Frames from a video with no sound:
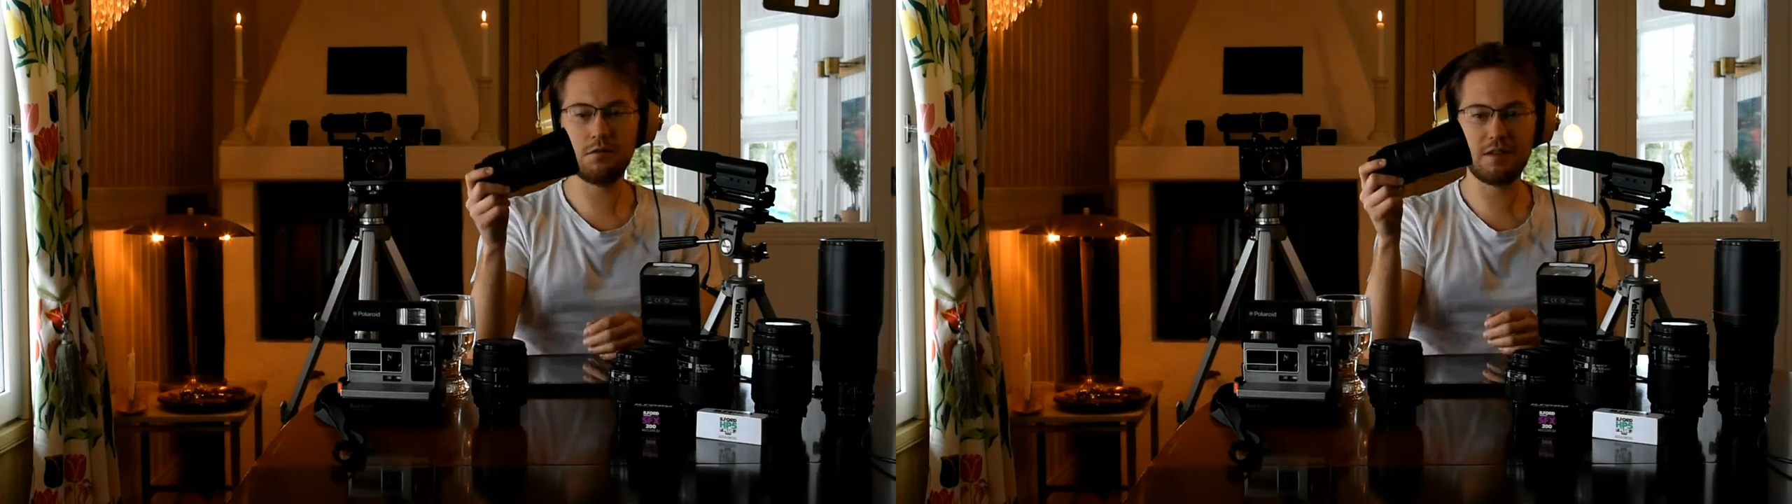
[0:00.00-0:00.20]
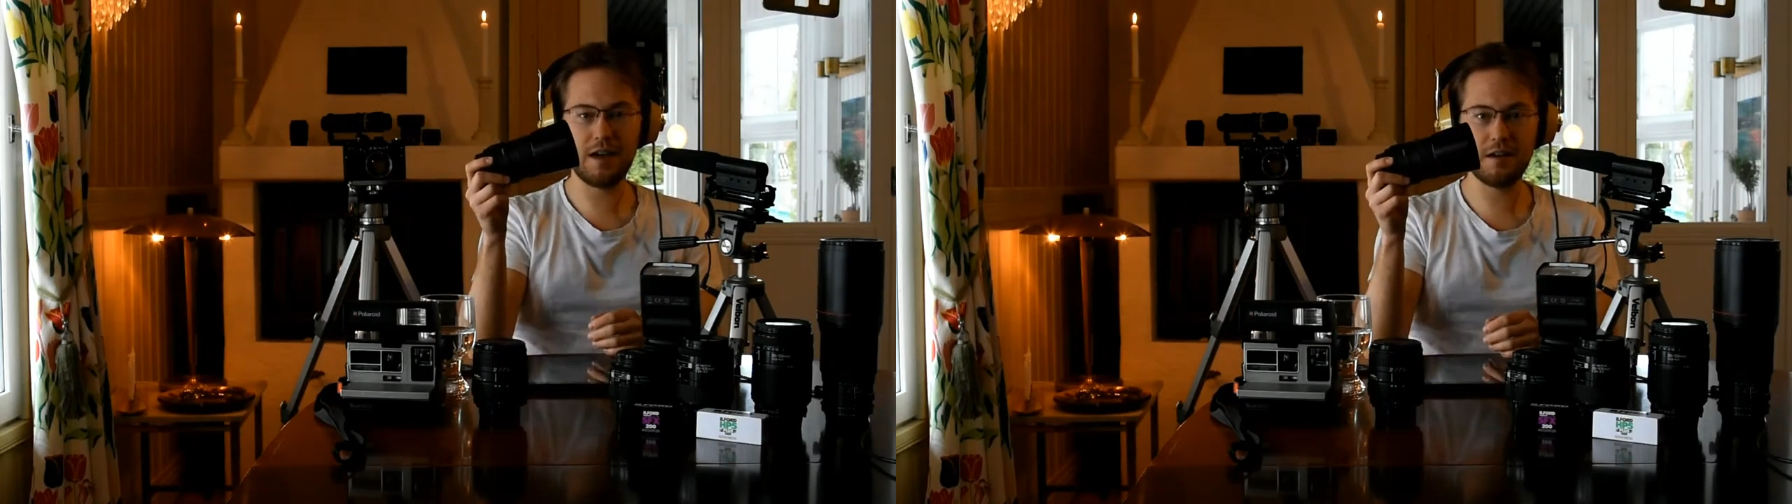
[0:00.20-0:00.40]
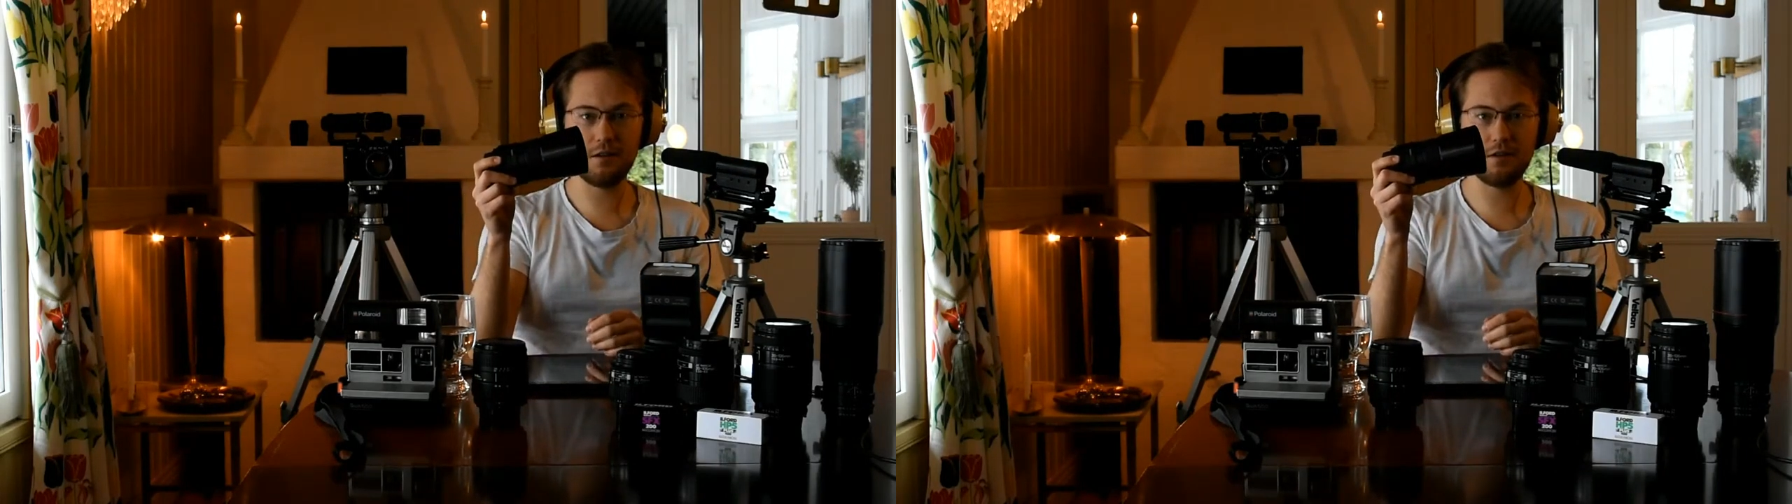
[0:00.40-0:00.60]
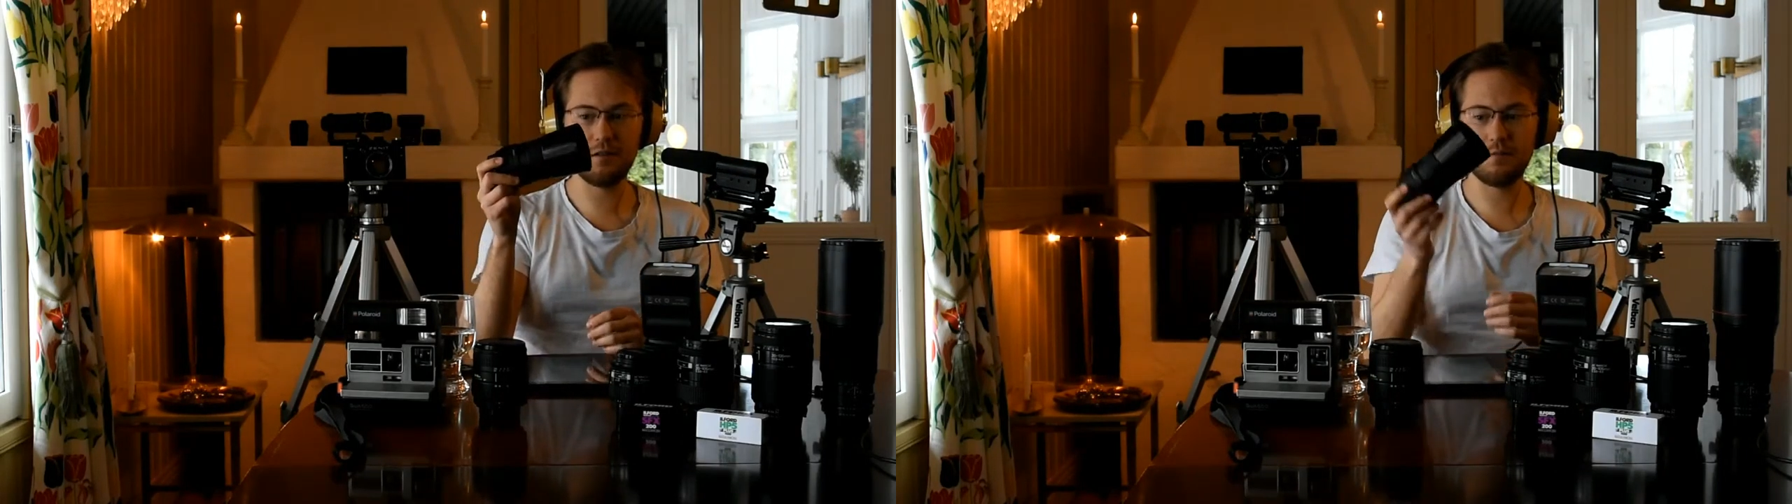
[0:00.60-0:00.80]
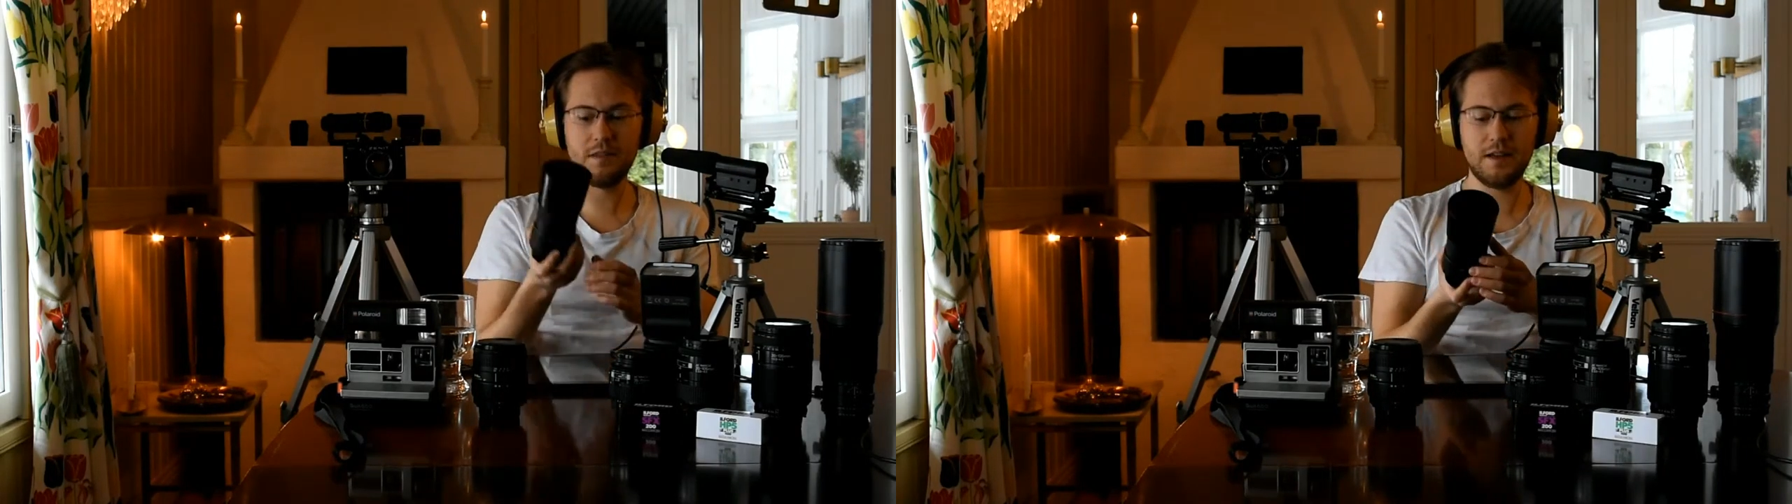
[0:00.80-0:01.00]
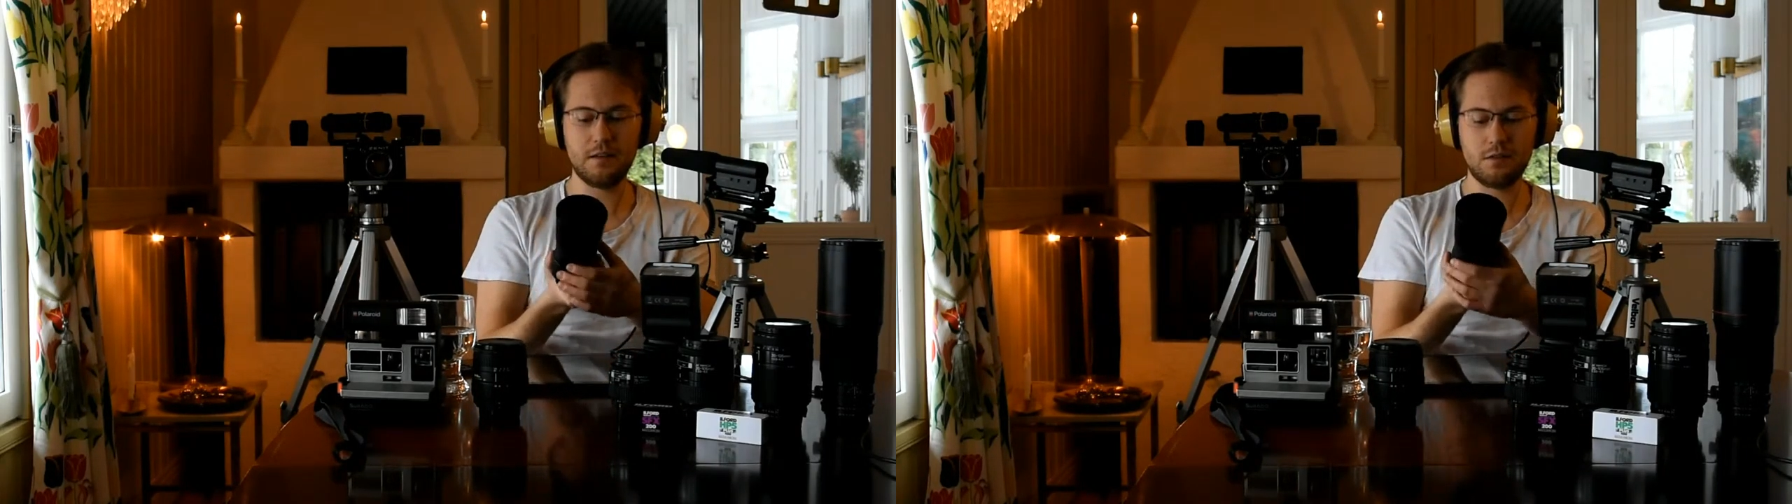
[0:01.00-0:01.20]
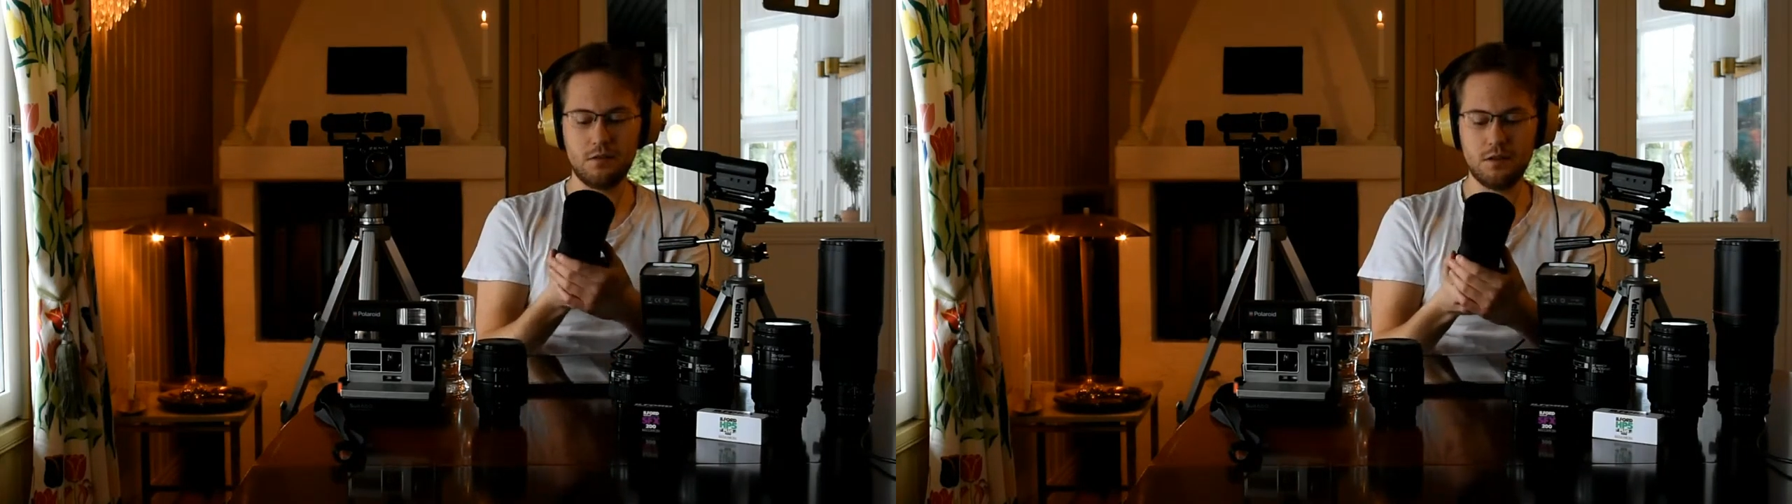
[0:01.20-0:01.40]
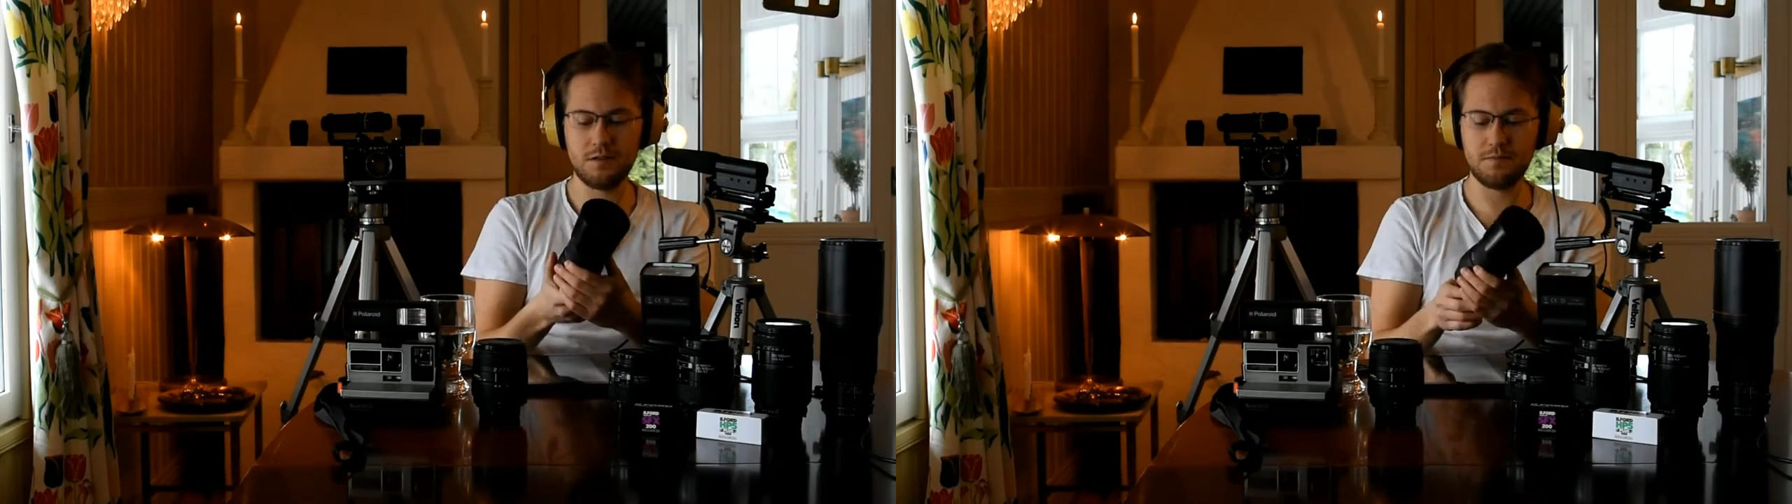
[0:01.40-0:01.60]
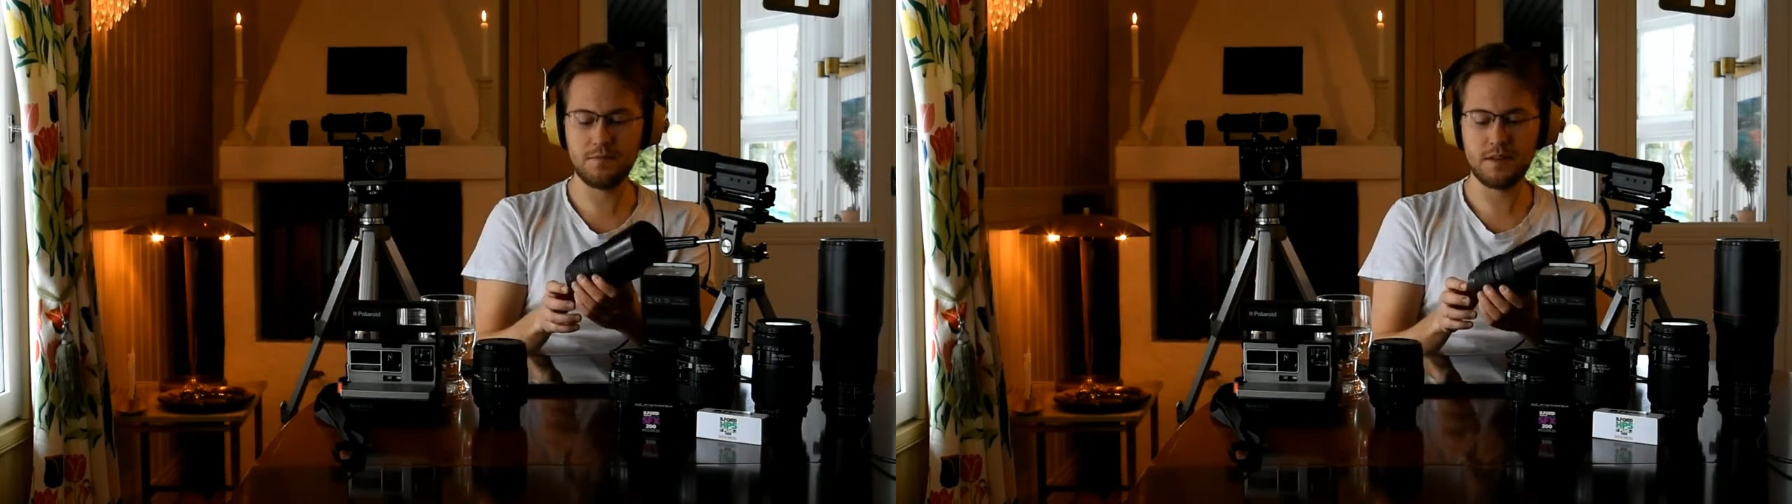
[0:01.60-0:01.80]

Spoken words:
standard lens hood.